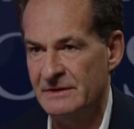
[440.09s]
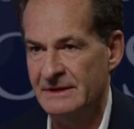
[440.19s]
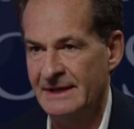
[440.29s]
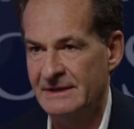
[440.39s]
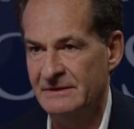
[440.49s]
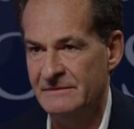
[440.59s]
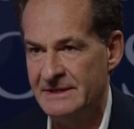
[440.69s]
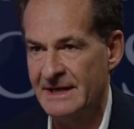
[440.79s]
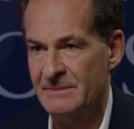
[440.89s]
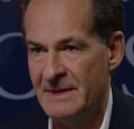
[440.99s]
In the case of
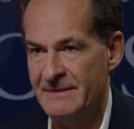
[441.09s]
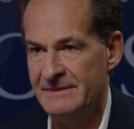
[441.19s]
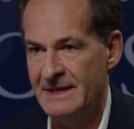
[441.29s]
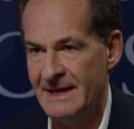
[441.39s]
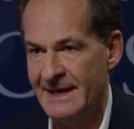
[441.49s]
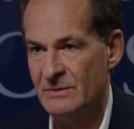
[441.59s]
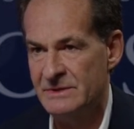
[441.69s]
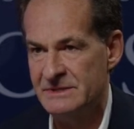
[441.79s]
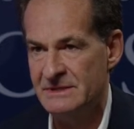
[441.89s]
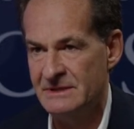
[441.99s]
TechMet, their
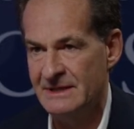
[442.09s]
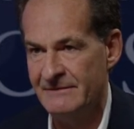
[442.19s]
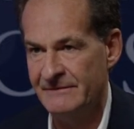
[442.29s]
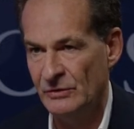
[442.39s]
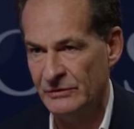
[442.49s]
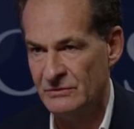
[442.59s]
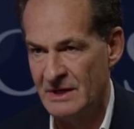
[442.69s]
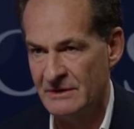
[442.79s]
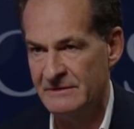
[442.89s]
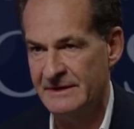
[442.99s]
equity in their first
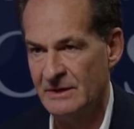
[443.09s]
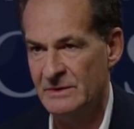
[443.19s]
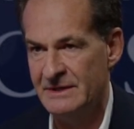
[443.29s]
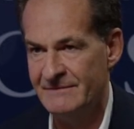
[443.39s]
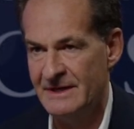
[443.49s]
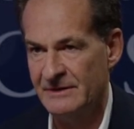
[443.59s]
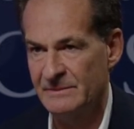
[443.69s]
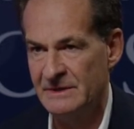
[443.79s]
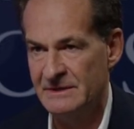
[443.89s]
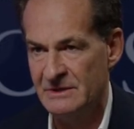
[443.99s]
round of equity
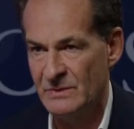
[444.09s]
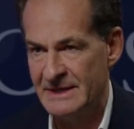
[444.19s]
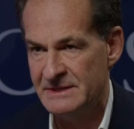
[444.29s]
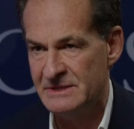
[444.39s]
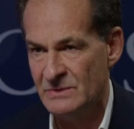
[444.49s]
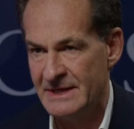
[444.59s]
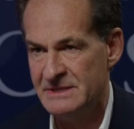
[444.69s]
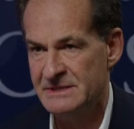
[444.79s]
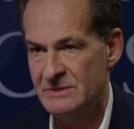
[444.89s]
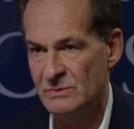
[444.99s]
investment in
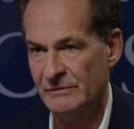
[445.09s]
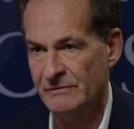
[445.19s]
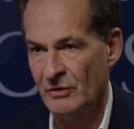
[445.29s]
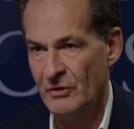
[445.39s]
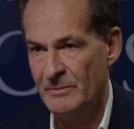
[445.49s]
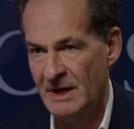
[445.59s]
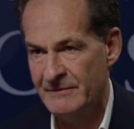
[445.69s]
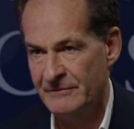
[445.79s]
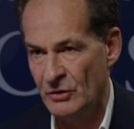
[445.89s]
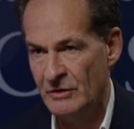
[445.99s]
2020 was followed by
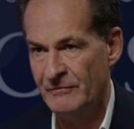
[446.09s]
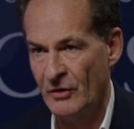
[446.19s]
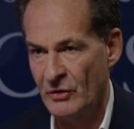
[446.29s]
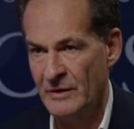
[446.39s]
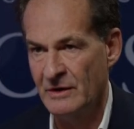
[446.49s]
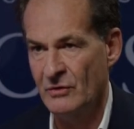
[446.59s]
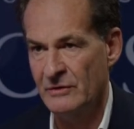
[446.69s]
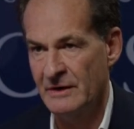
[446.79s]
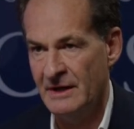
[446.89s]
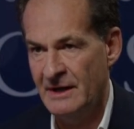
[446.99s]
further following
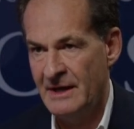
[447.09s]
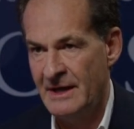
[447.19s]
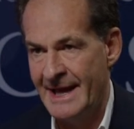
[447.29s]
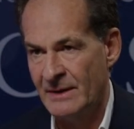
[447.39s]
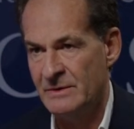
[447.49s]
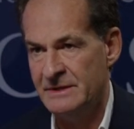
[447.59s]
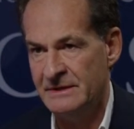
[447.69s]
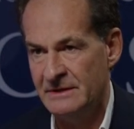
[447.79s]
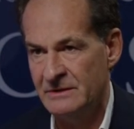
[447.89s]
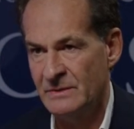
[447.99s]
on
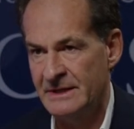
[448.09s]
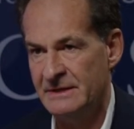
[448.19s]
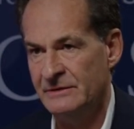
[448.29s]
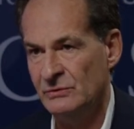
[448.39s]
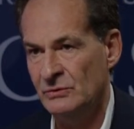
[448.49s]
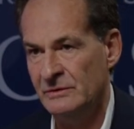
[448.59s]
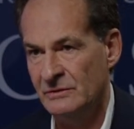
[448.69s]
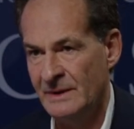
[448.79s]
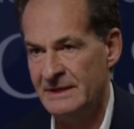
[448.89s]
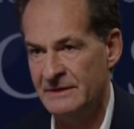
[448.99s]
equity in 22 and
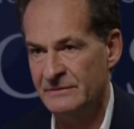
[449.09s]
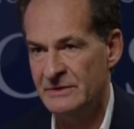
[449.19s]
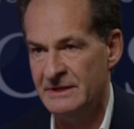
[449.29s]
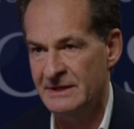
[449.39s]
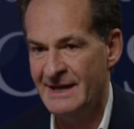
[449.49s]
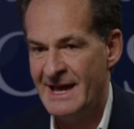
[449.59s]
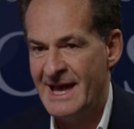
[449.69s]
23.